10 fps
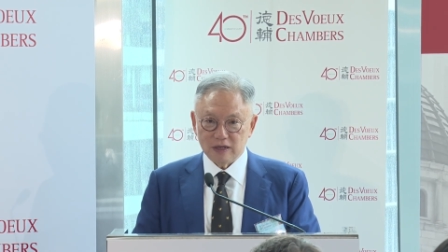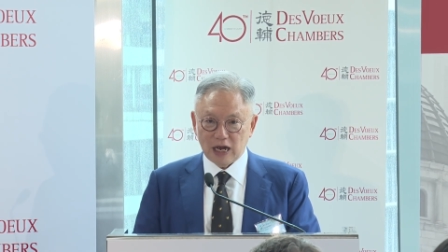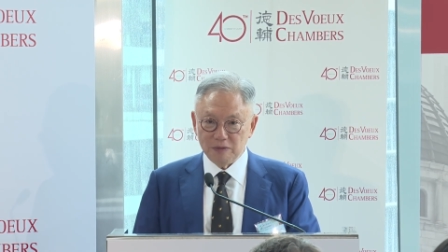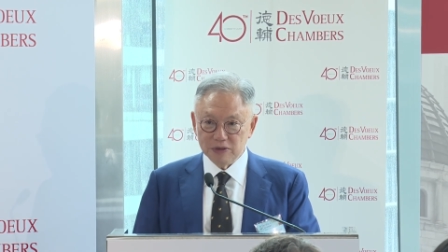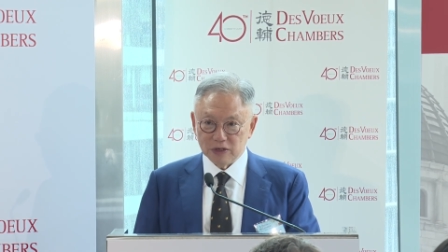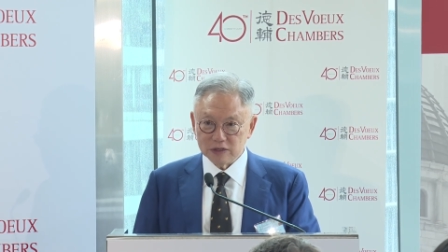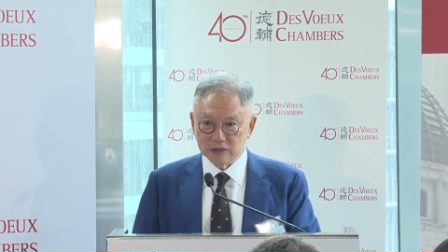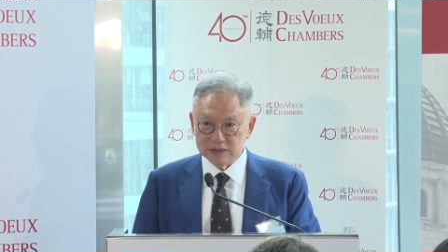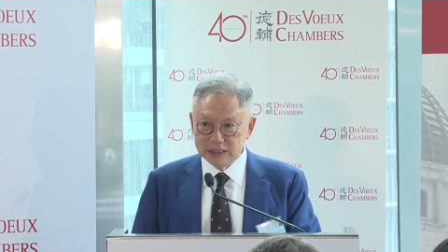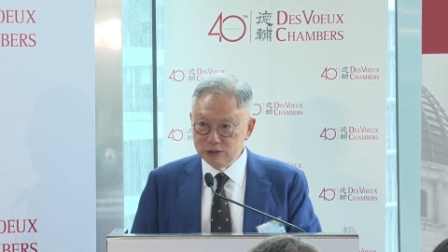I will not
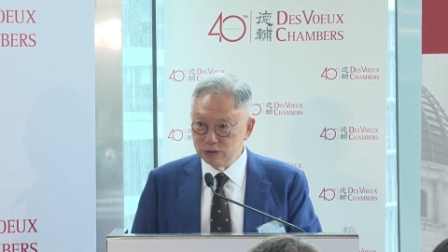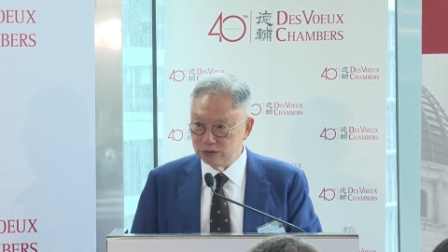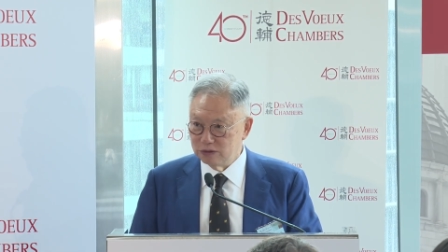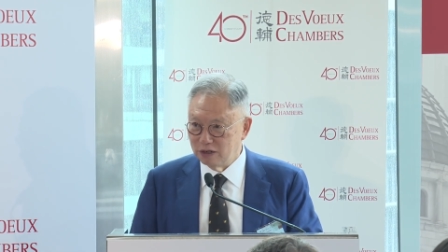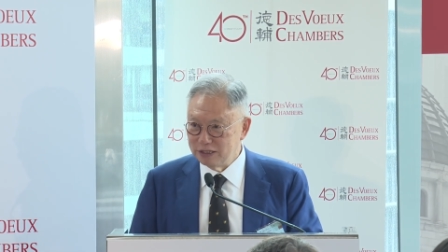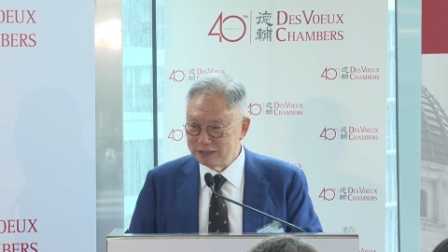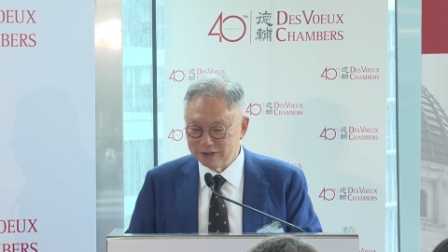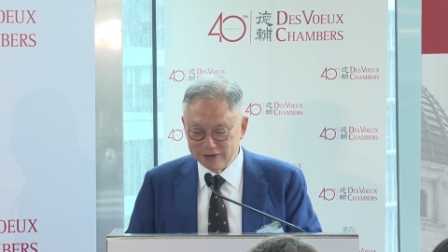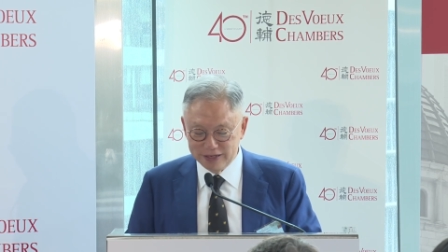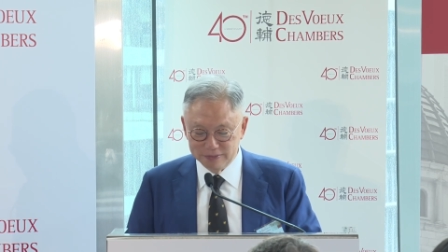continue on this
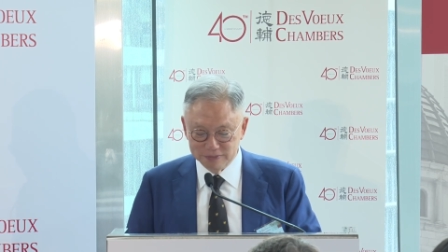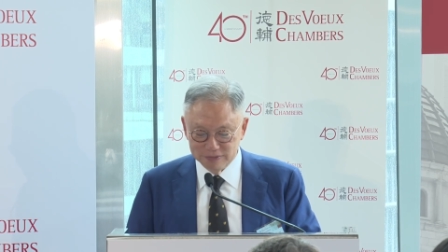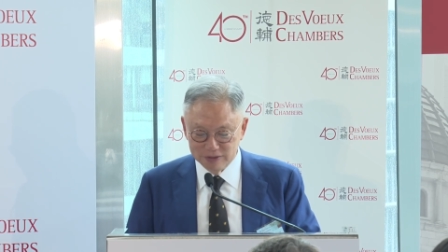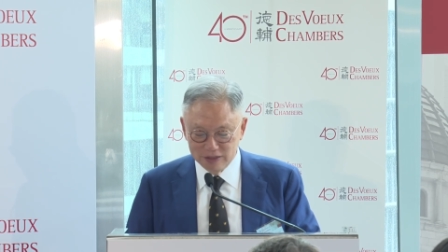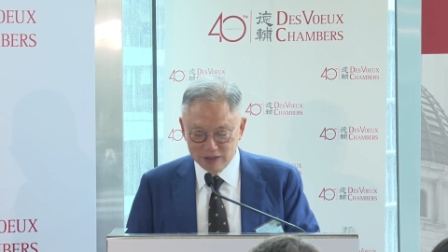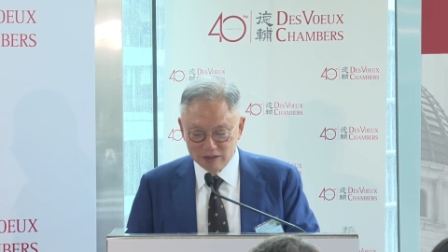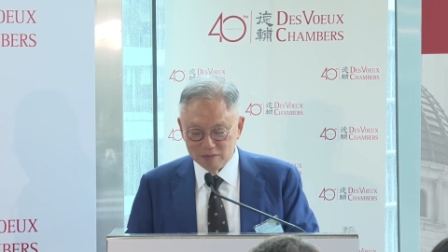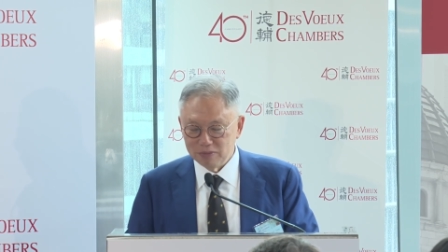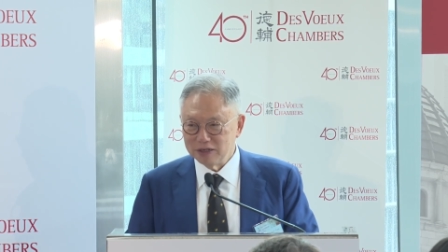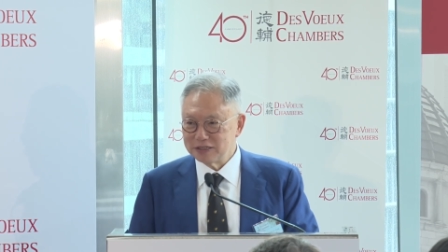theme
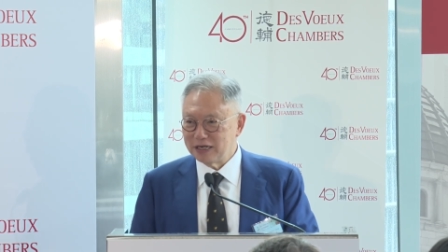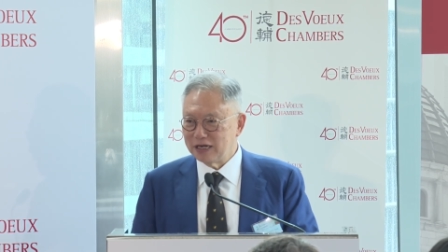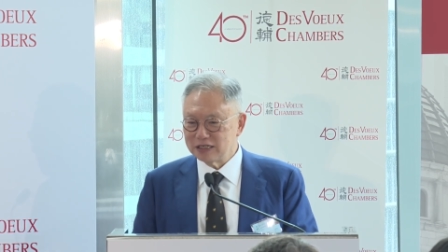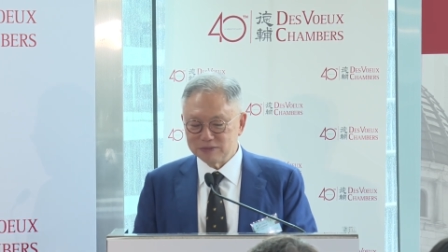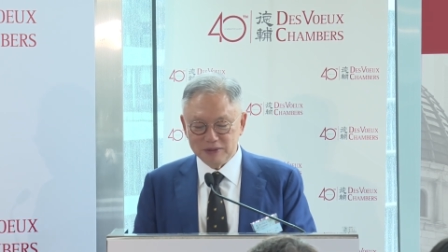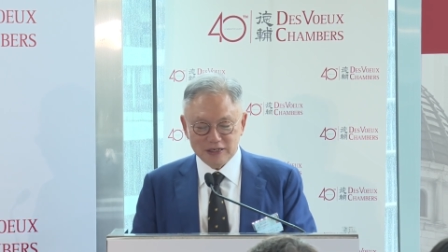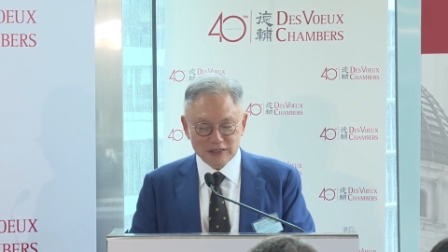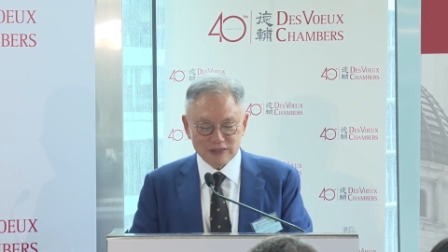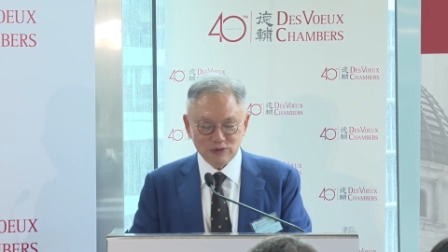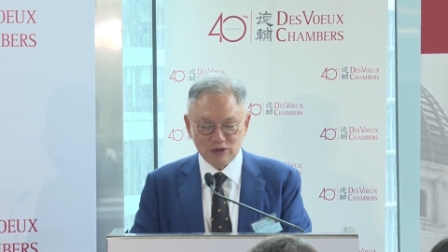because there are
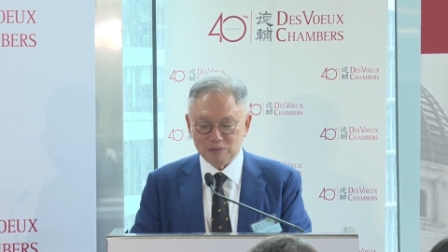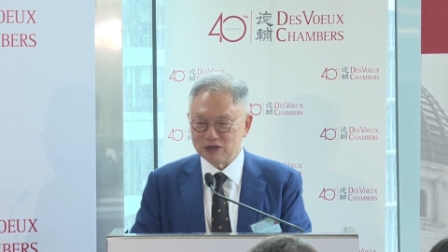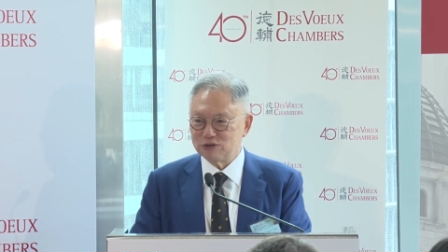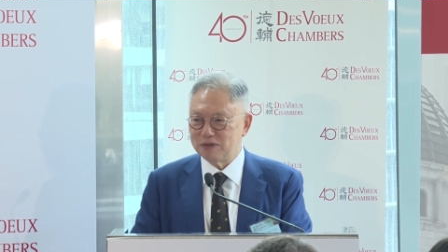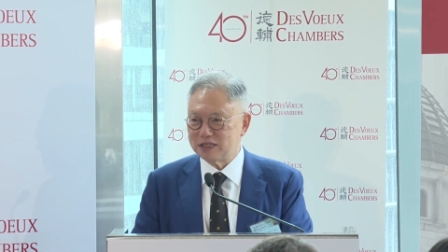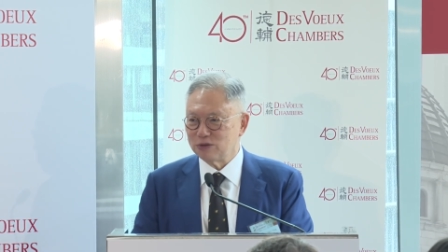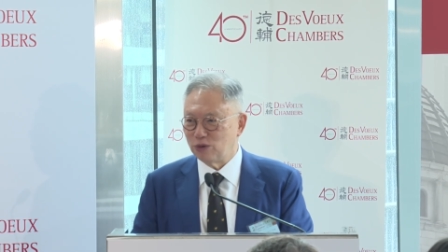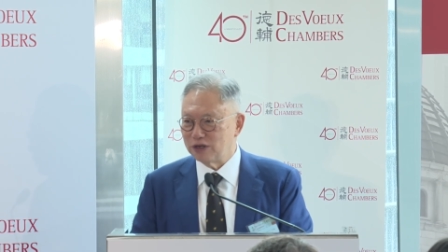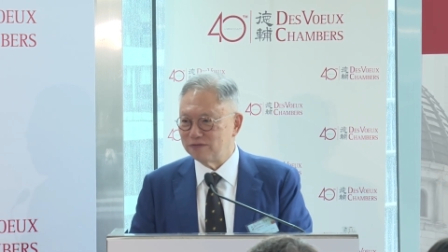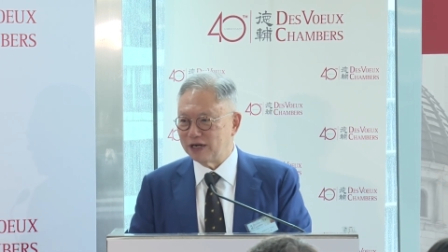speakers who are much better
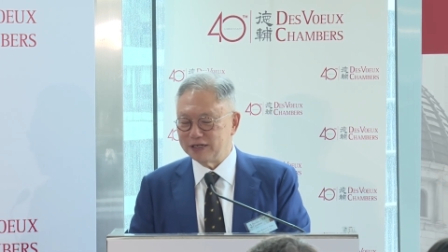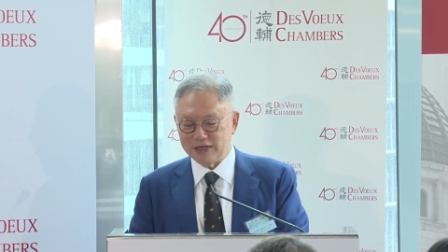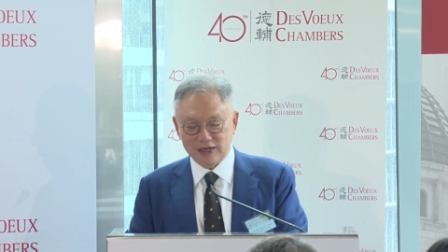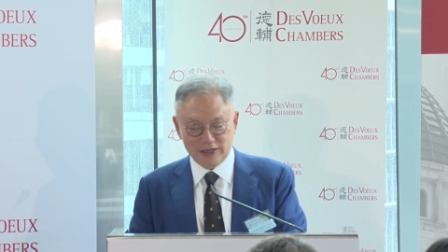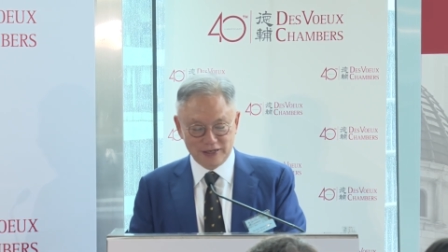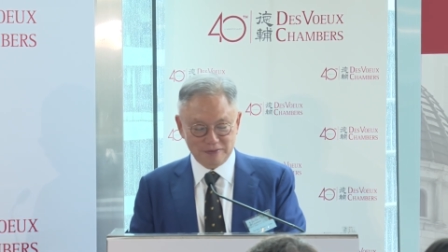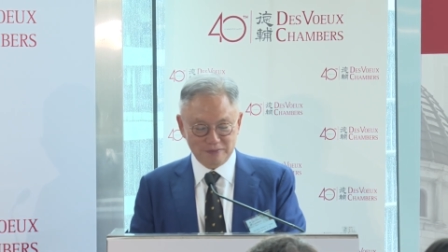qualified than I.